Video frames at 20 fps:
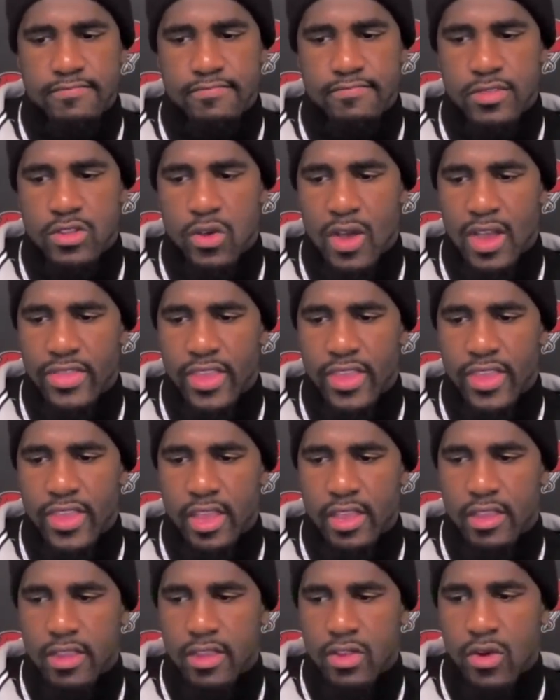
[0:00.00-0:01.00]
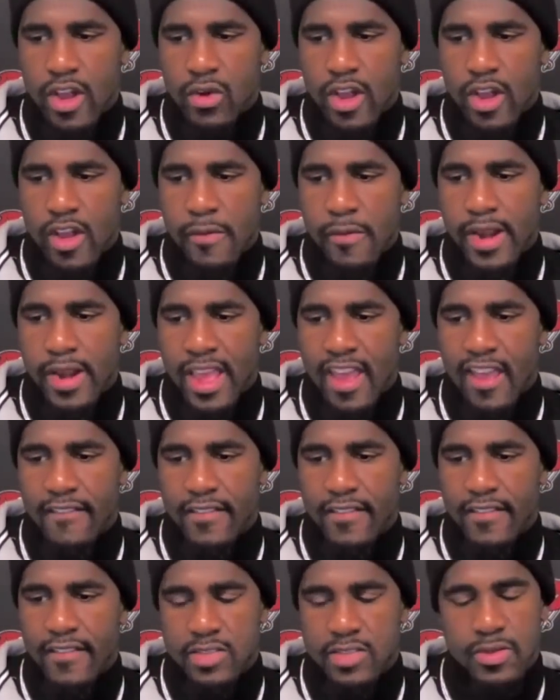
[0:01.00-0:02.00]
you know, I think, you know, everybody
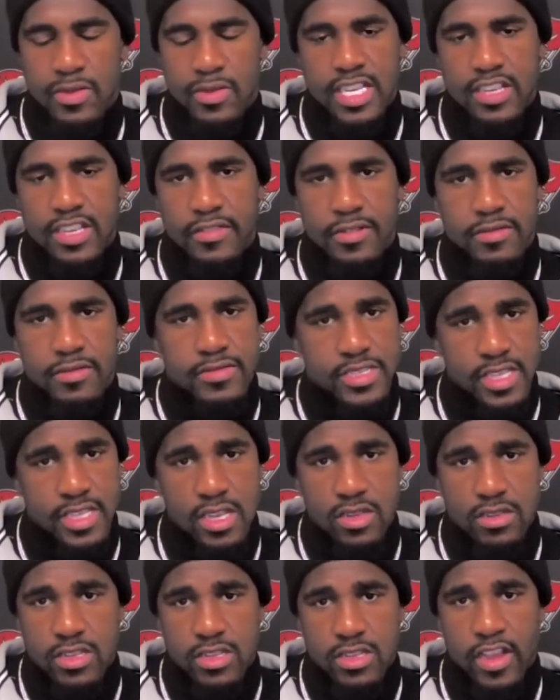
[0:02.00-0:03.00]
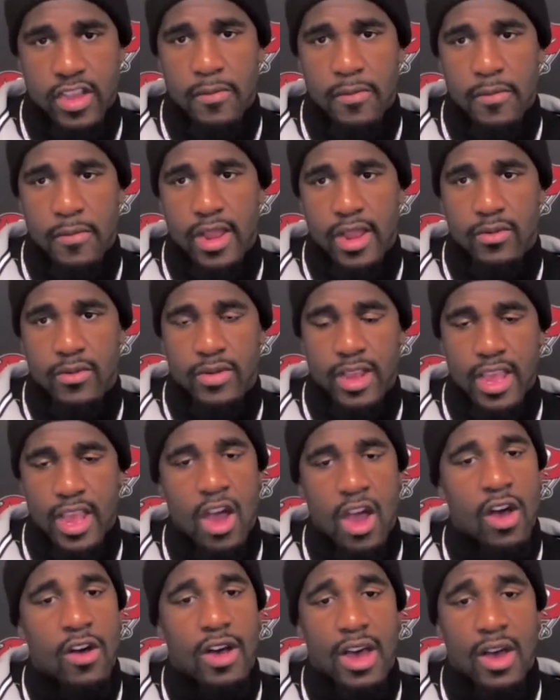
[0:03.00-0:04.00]
have expectations for themselves. Everybody, when
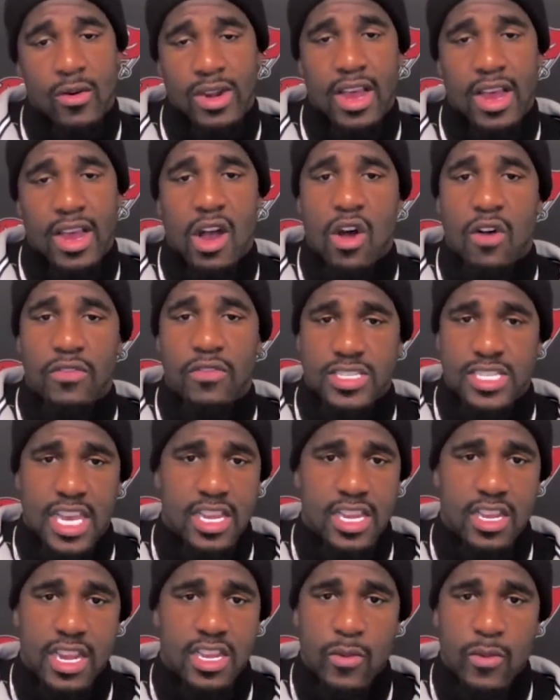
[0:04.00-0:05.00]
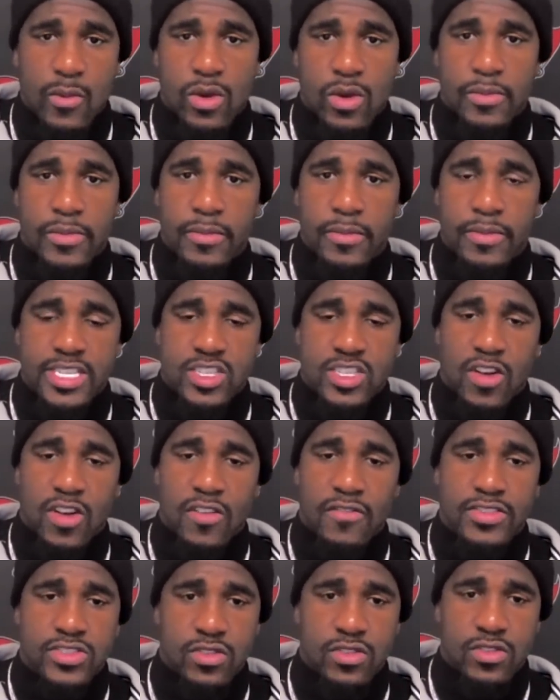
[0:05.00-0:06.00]
our offense out there, they want to be the best
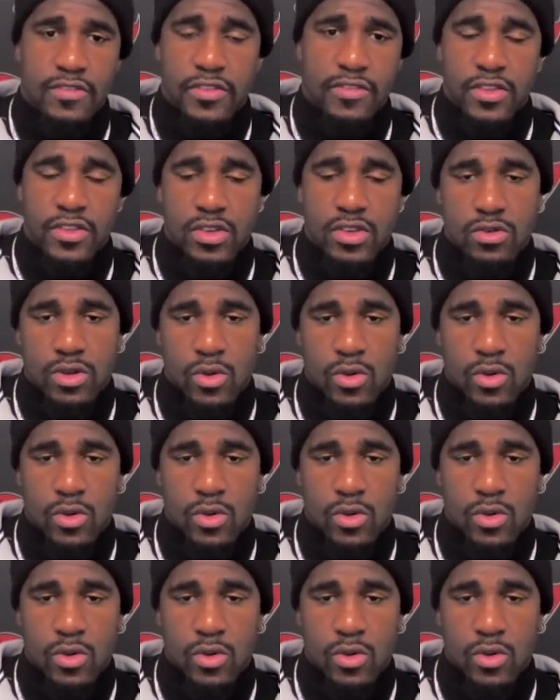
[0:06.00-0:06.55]
offense on the field.